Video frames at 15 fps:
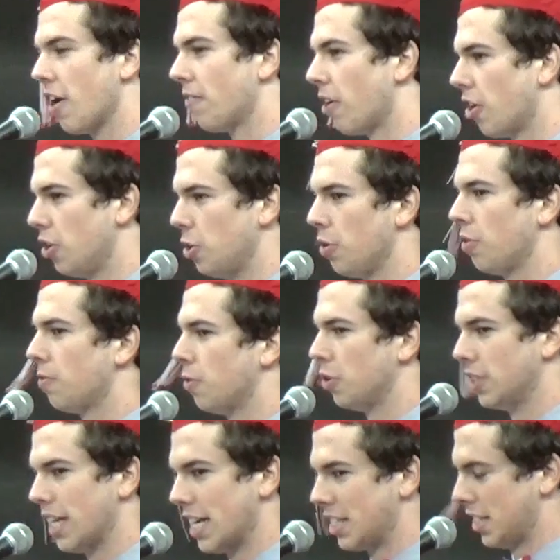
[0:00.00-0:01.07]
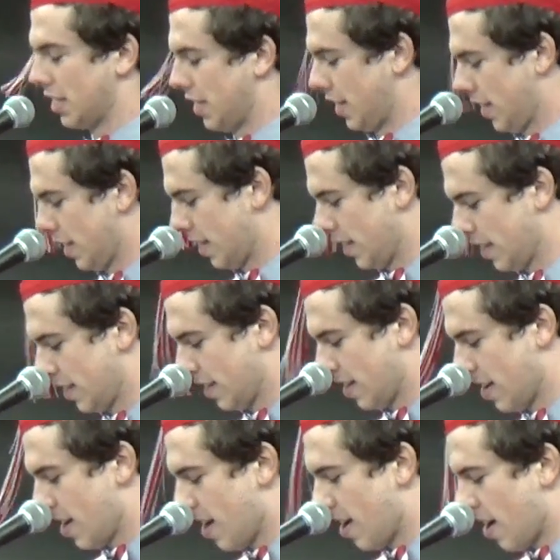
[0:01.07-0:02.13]
of our youthful destiny.
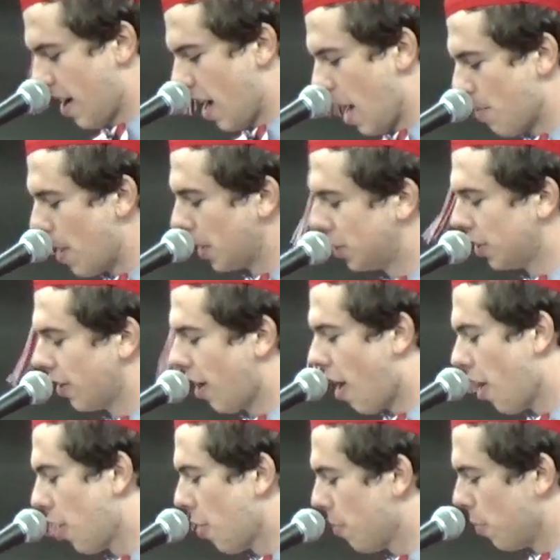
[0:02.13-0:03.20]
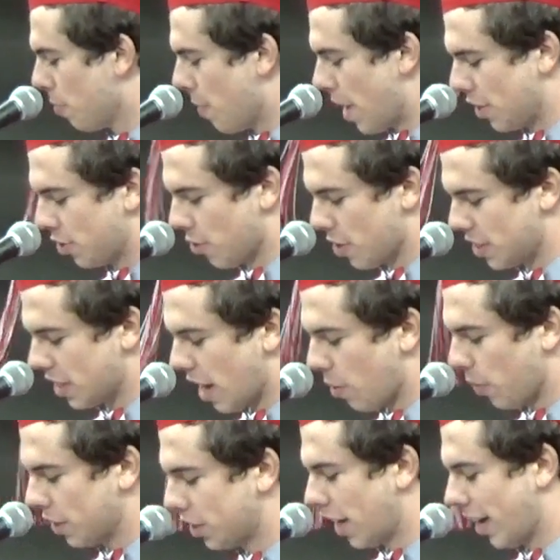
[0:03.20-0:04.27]
I mentioned honorable mentors, and
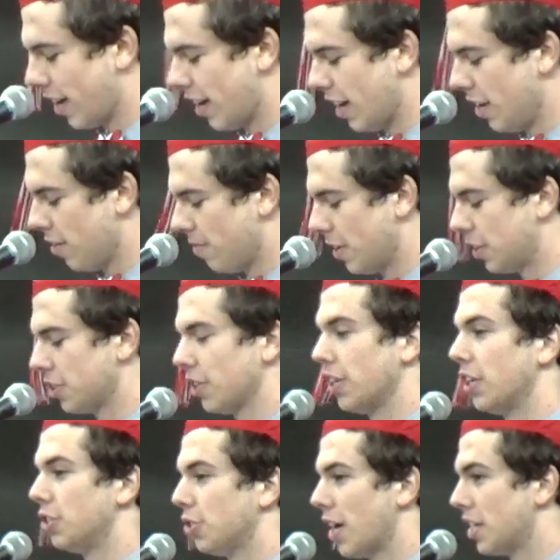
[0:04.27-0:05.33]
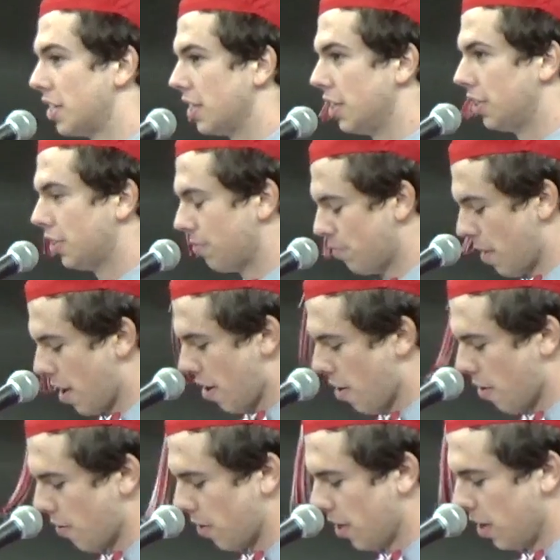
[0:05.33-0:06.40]
I wish I could individually address each of my
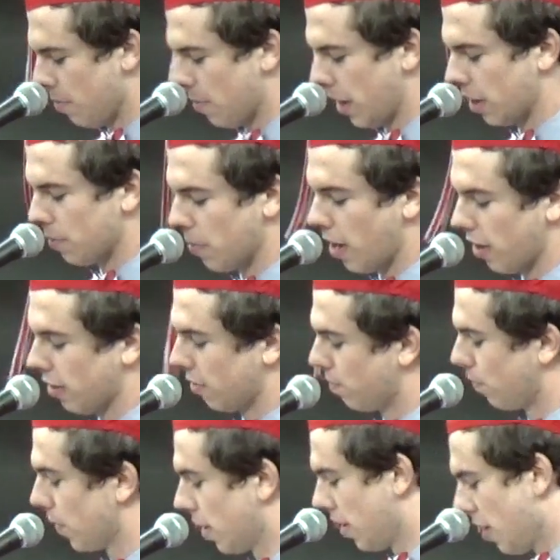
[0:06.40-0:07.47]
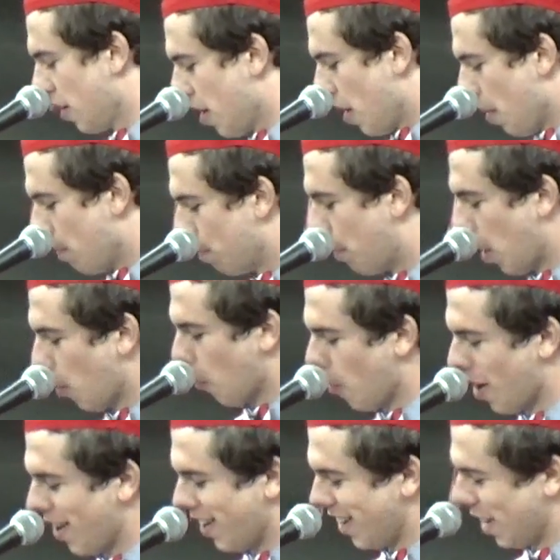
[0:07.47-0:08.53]
own, Megan Morgan. But
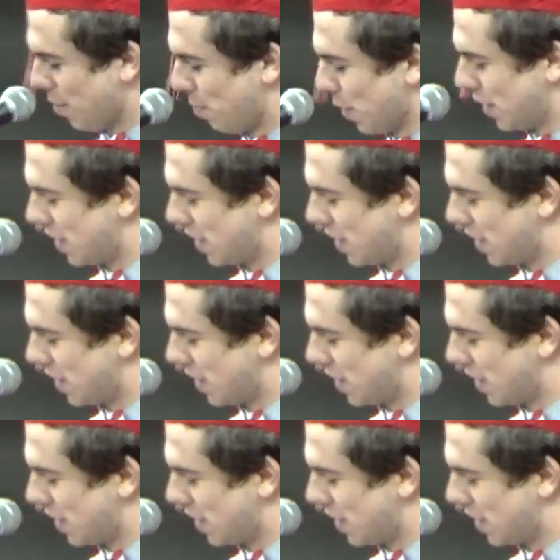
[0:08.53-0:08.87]
one in